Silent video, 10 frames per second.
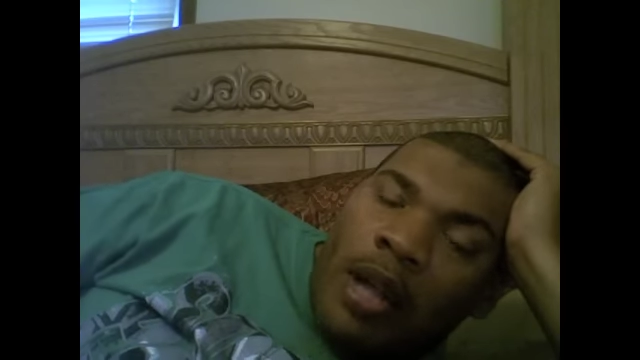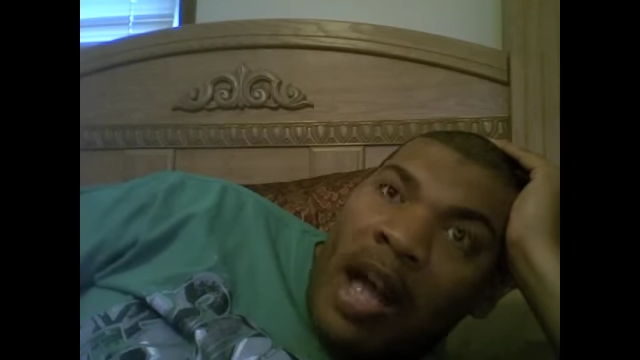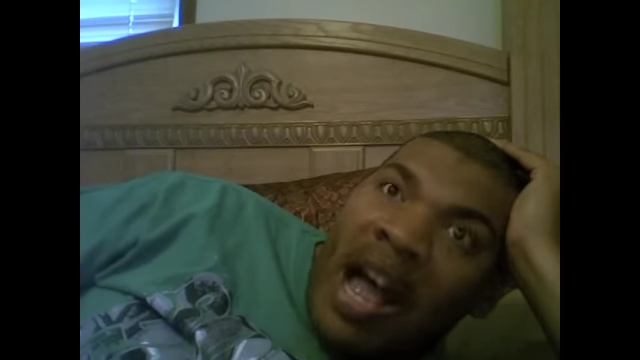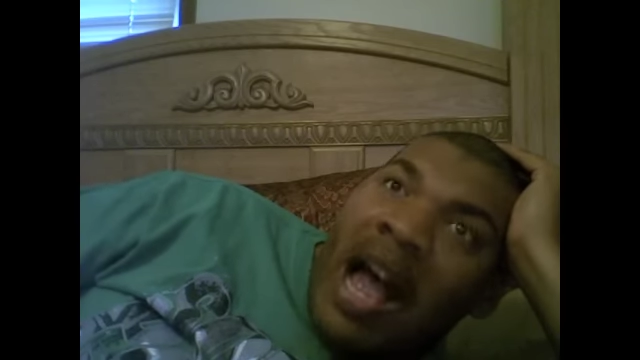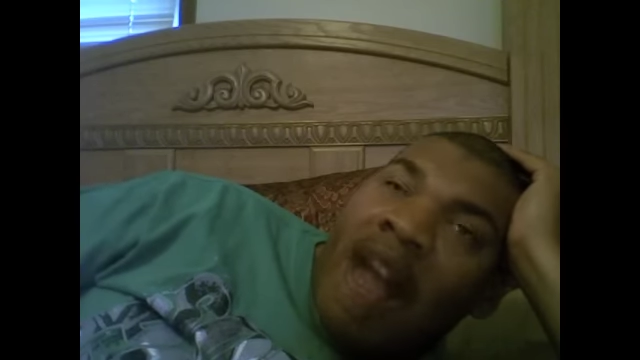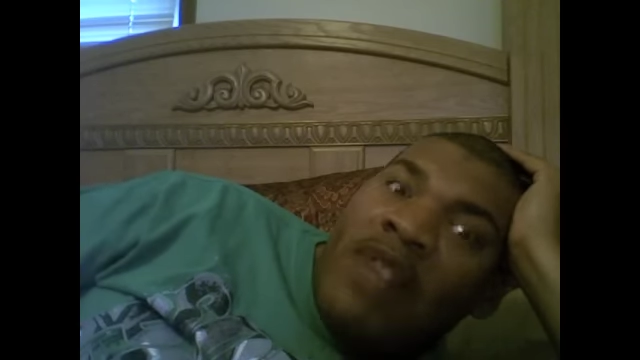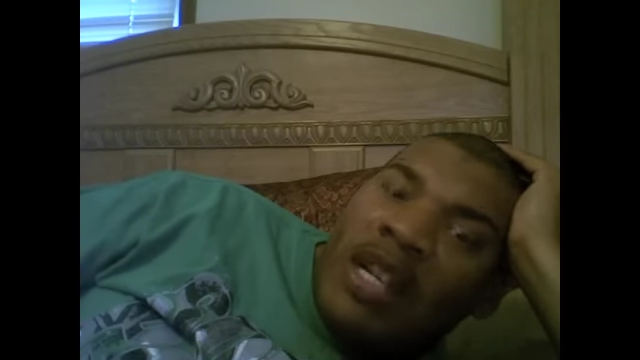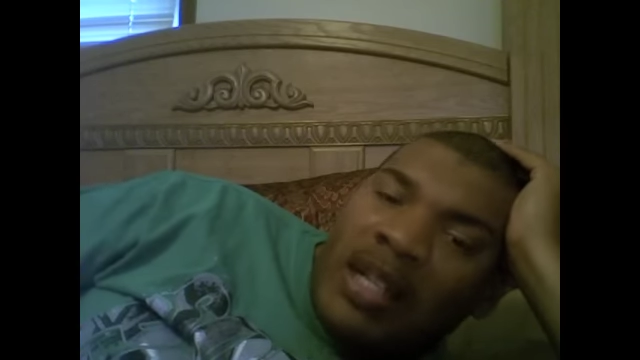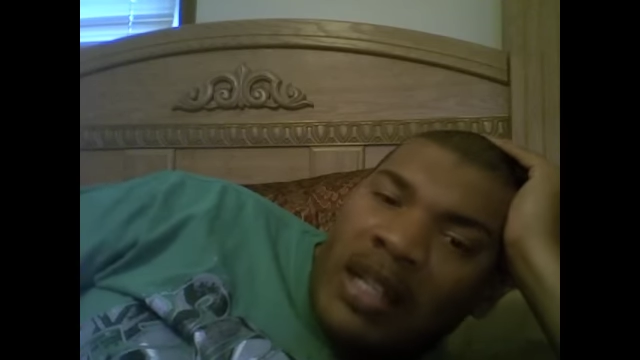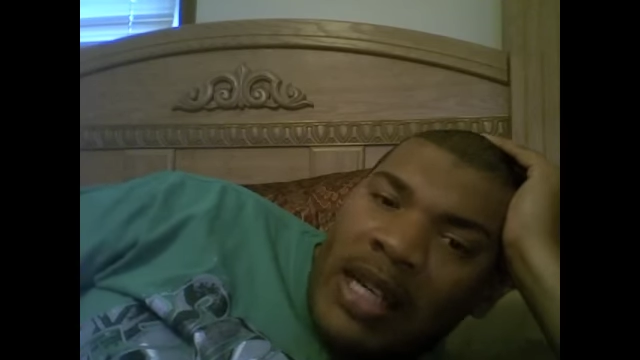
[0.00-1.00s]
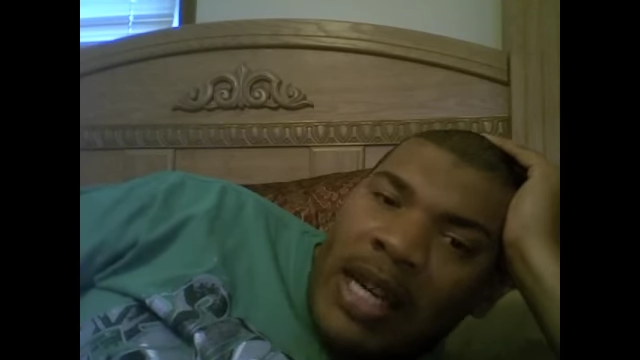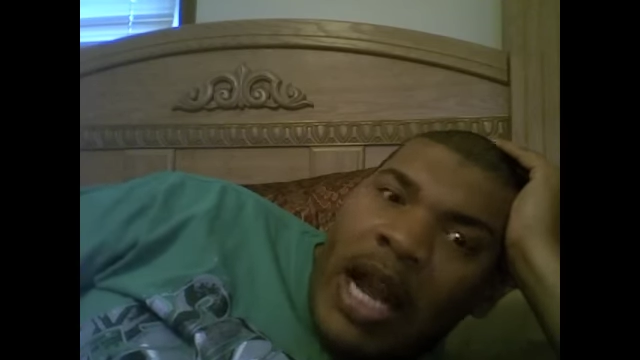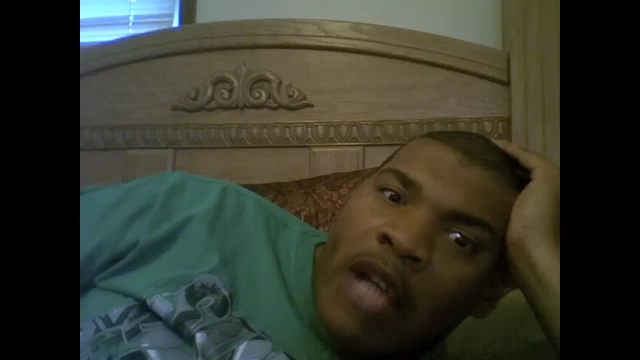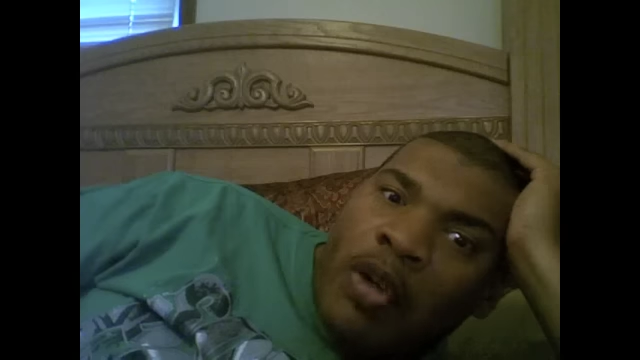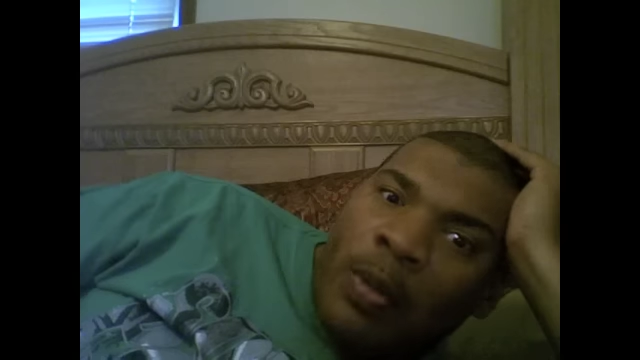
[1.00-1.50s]
Obviously, he
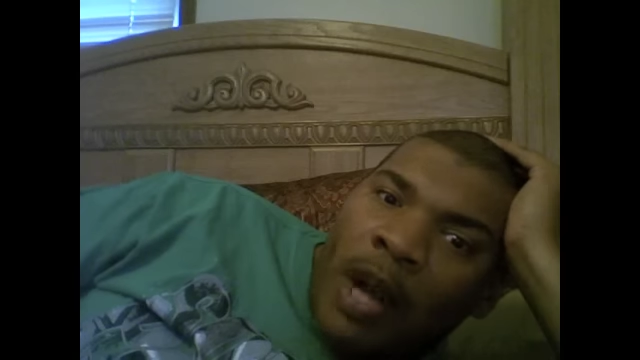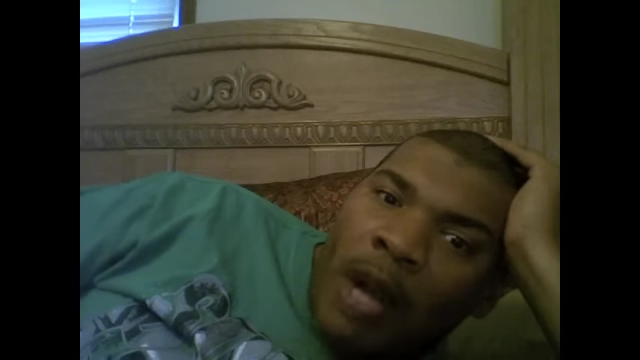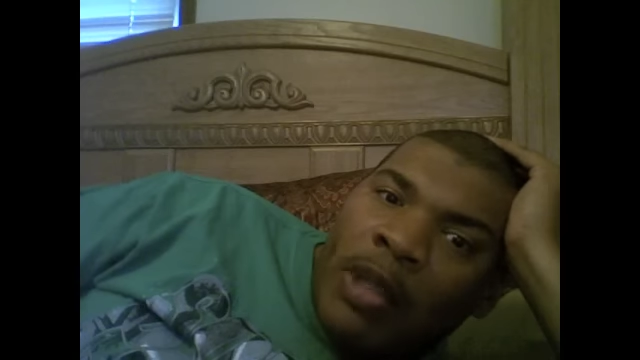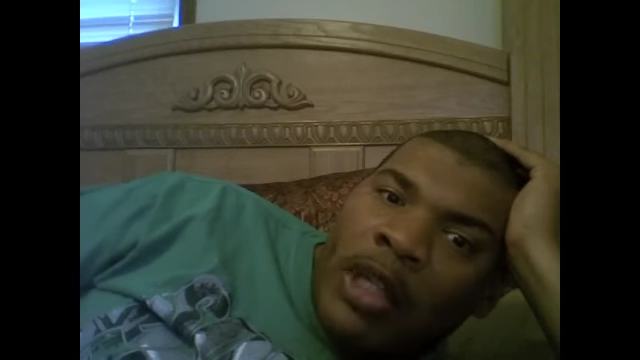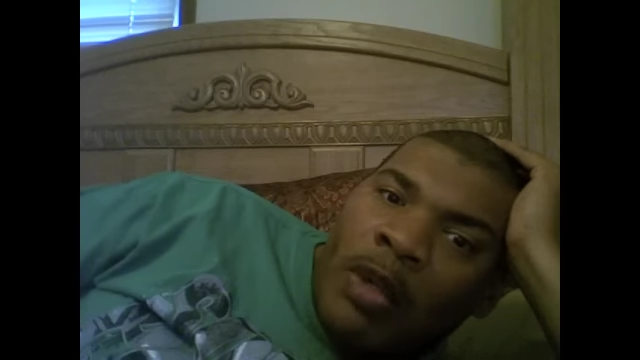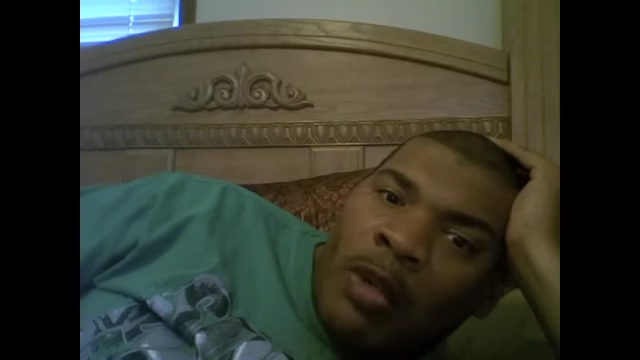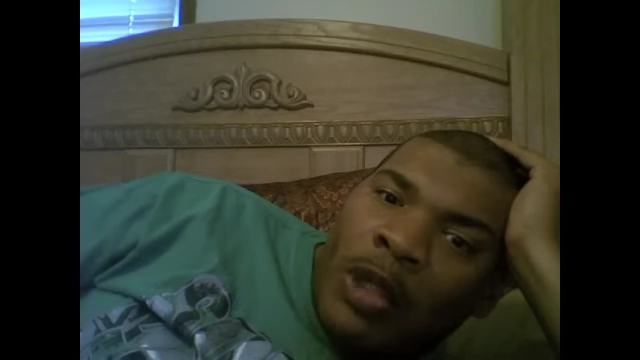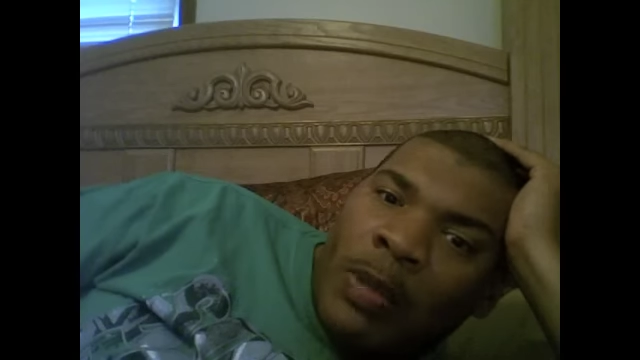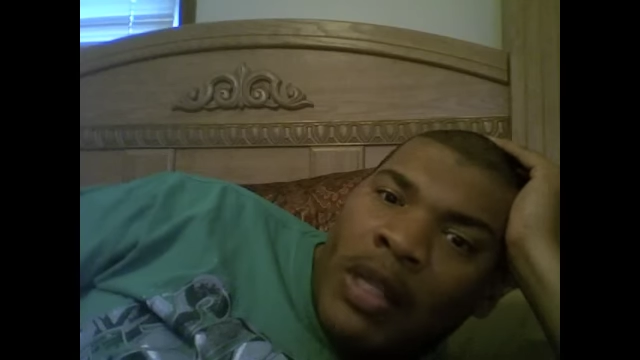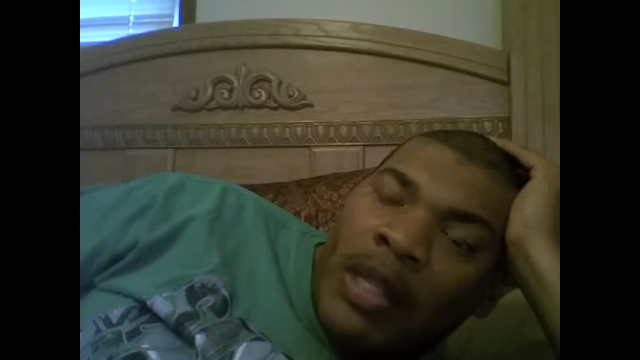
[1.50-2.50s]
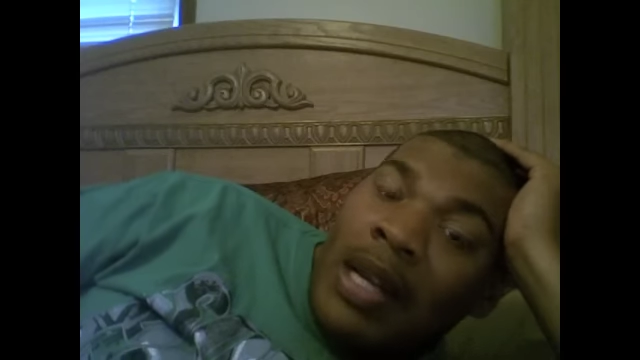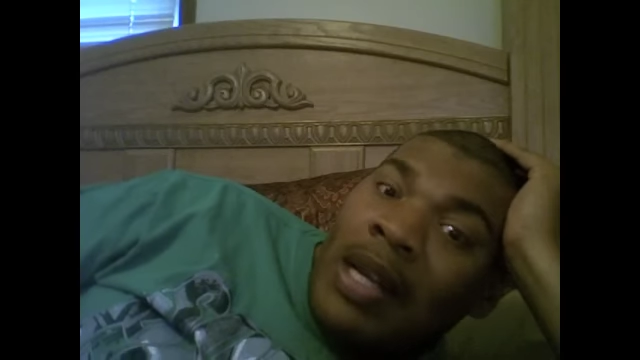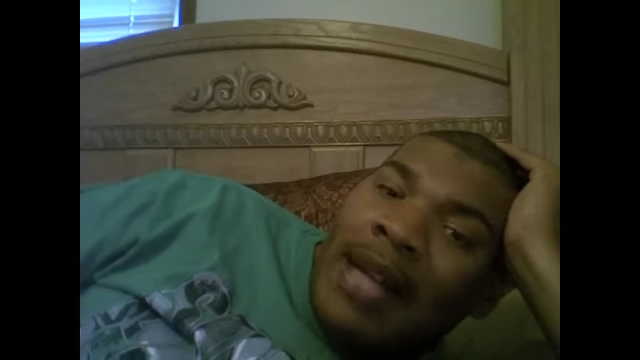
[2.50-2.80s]
has no problem dealing with speed.